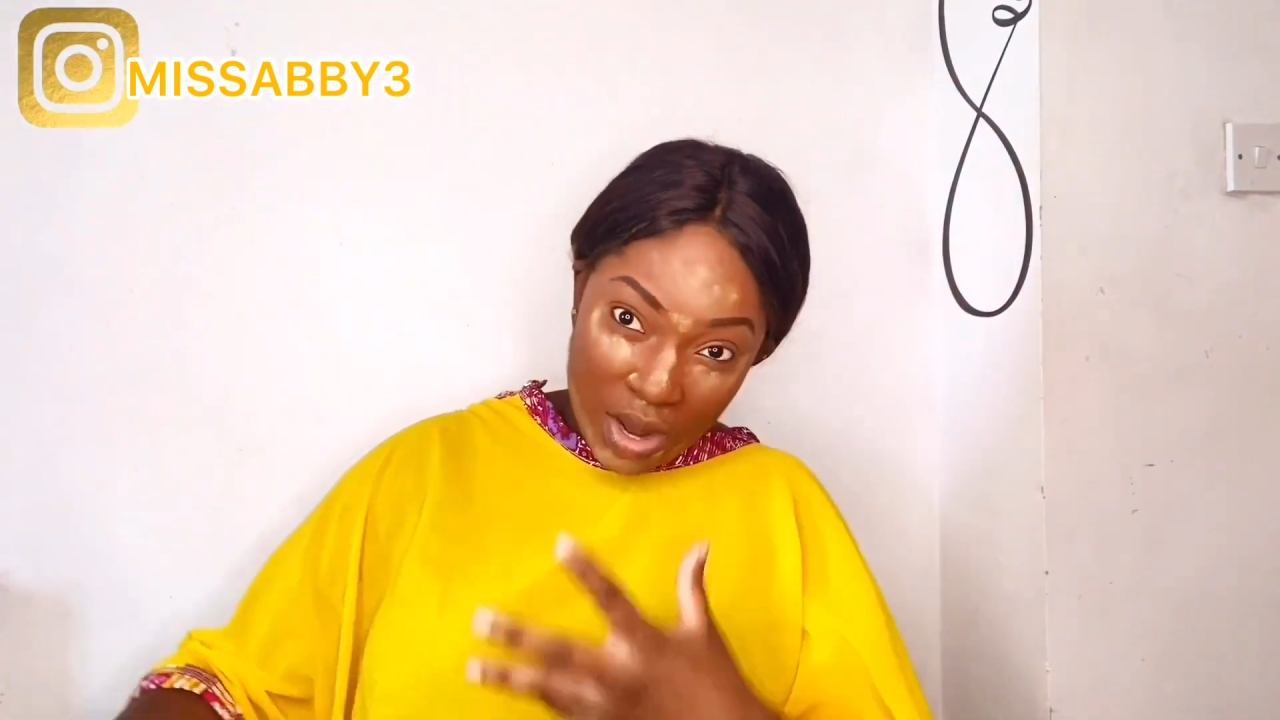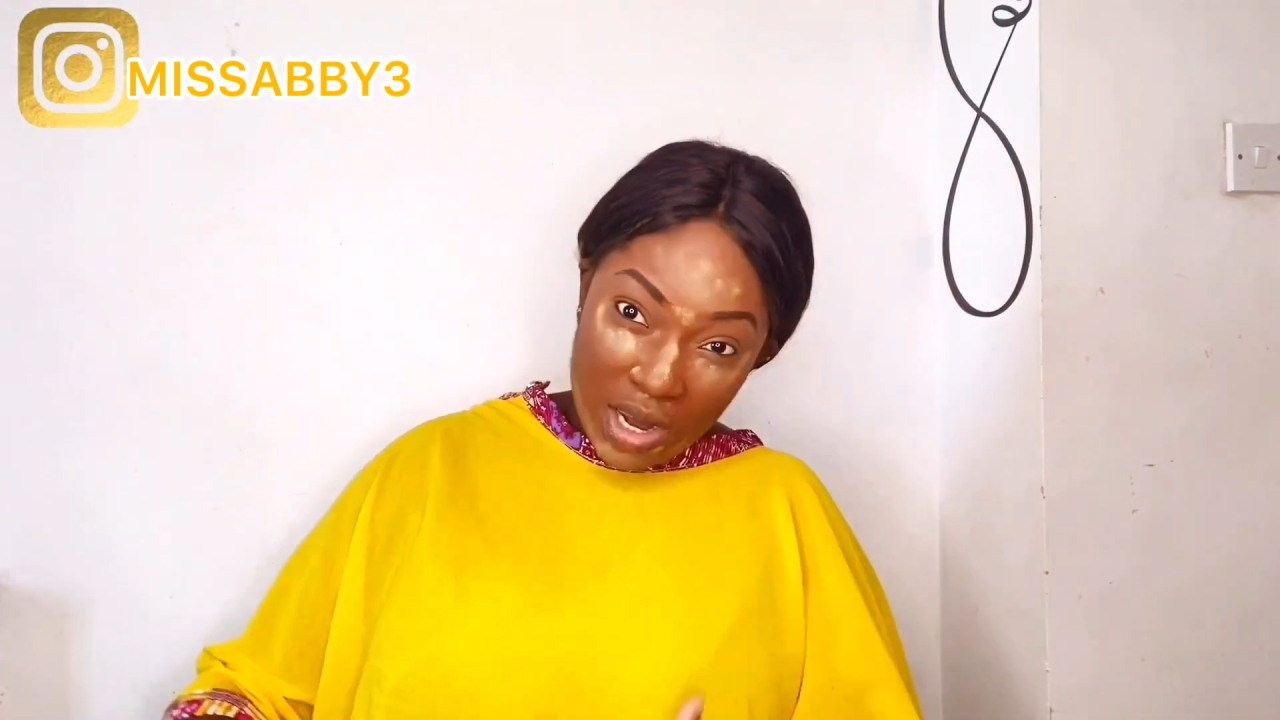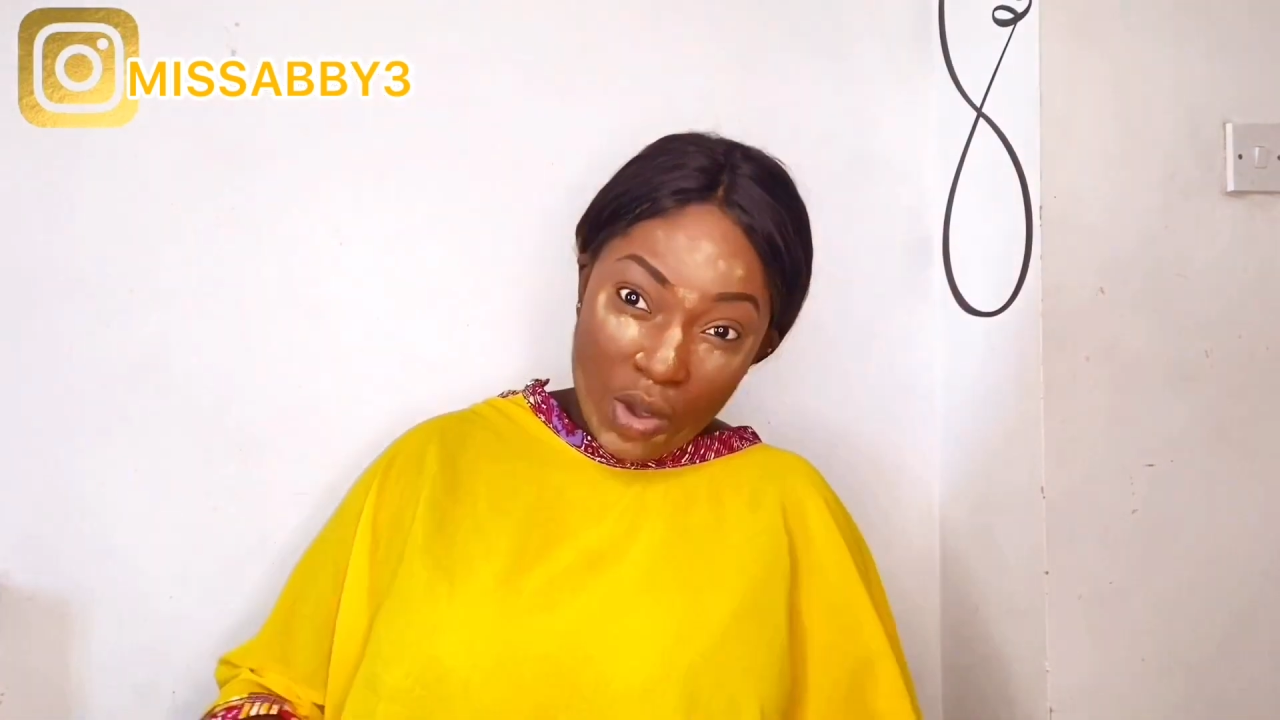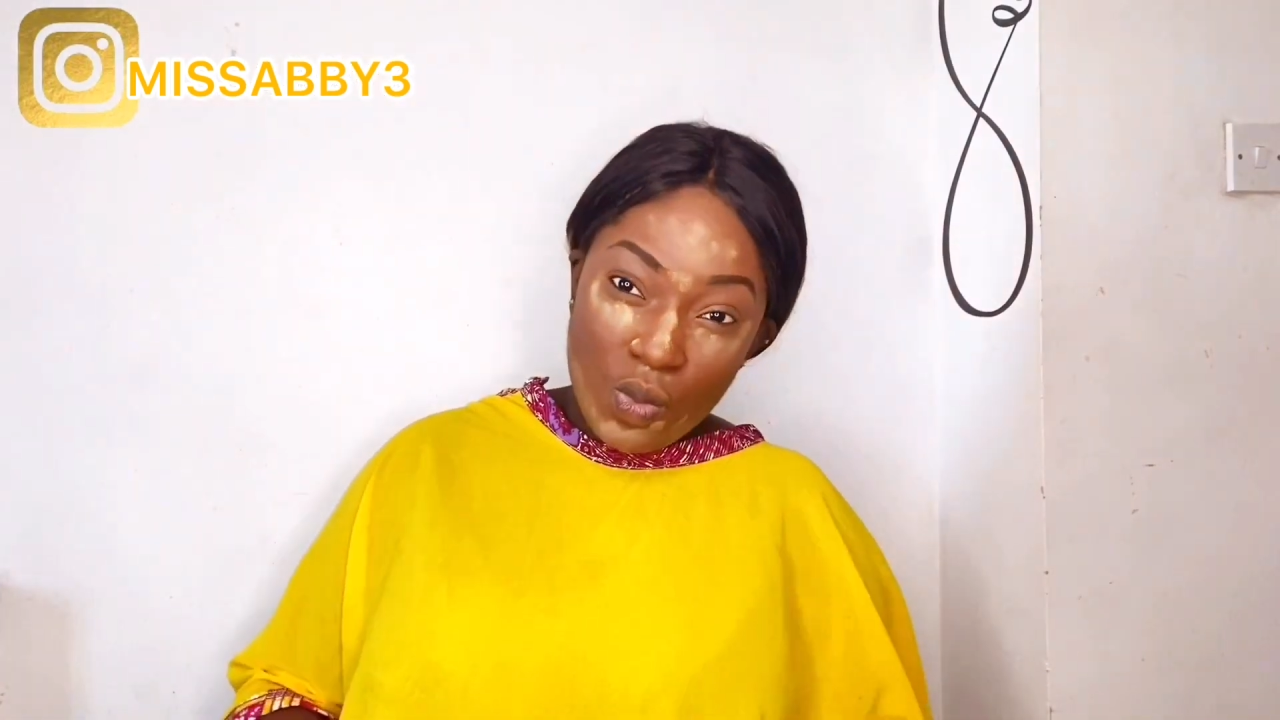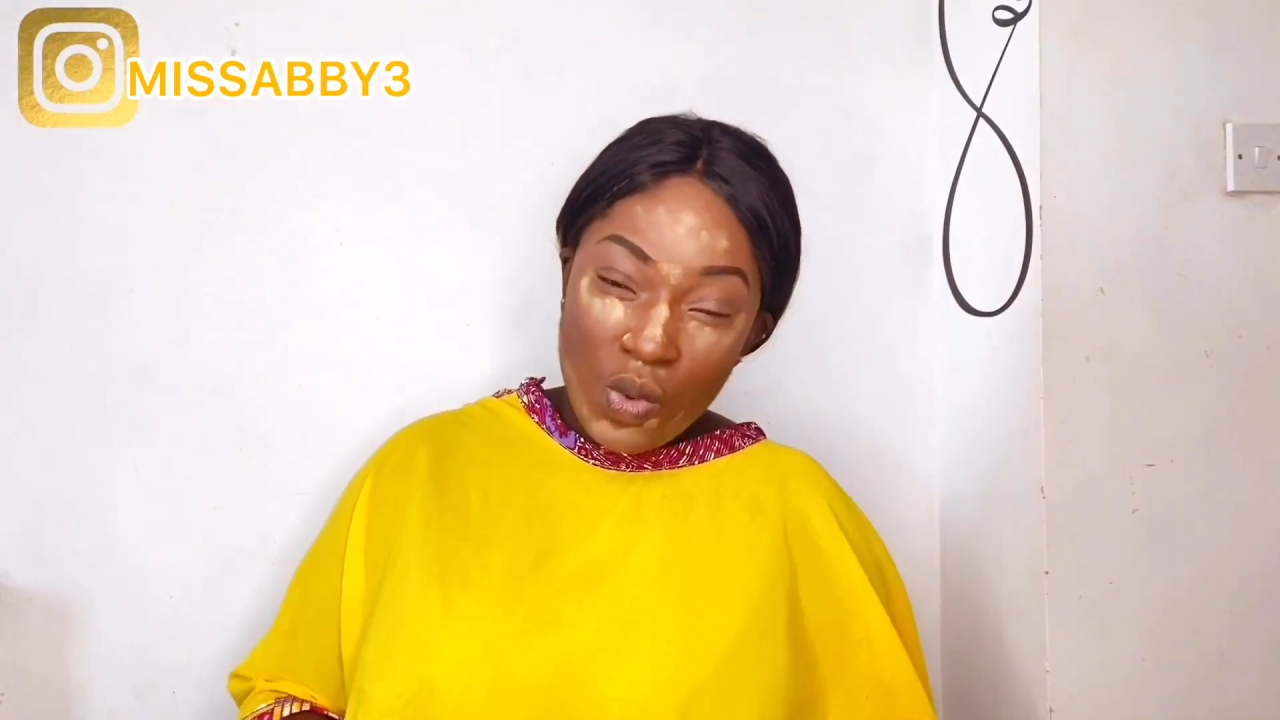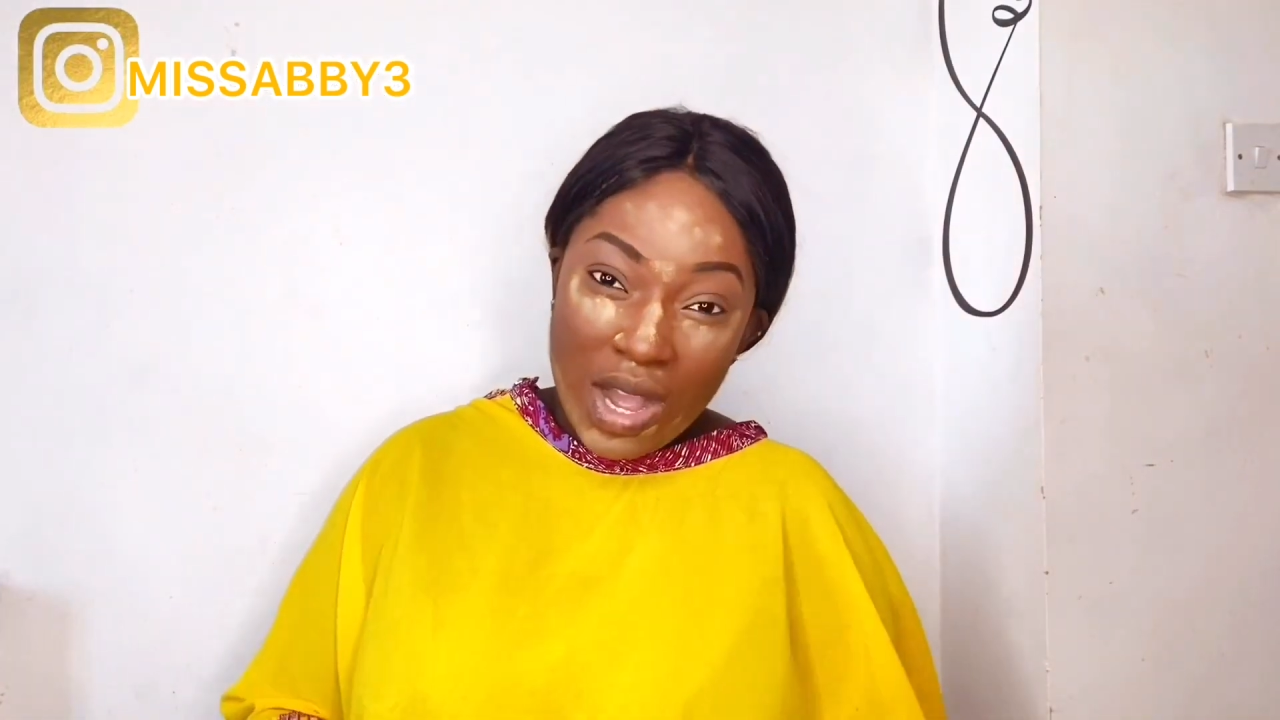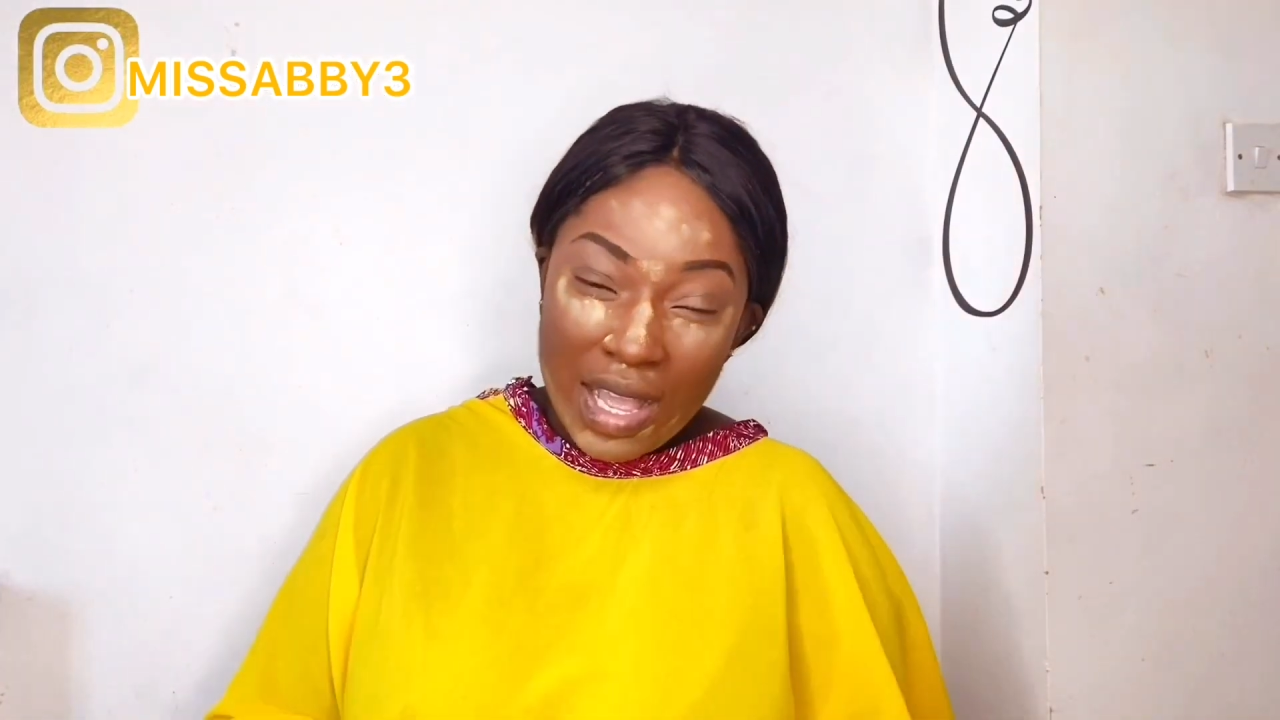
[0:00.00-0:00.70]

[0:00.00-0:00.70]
then walk a